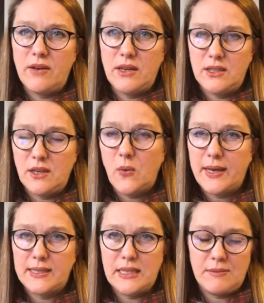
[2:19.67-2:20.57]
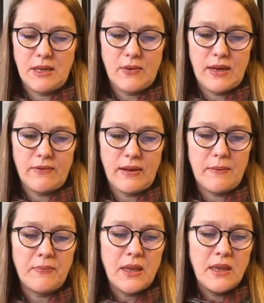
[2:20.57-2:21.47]
and it's a quick semiquaver.
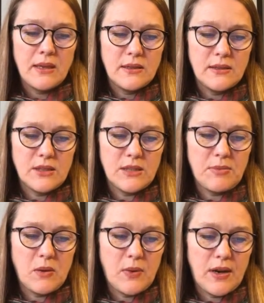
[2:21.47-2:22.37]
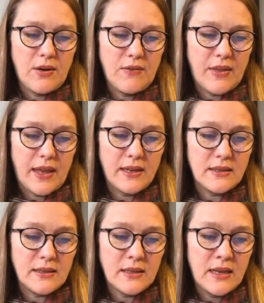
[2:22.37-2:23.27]
So just be aware of that.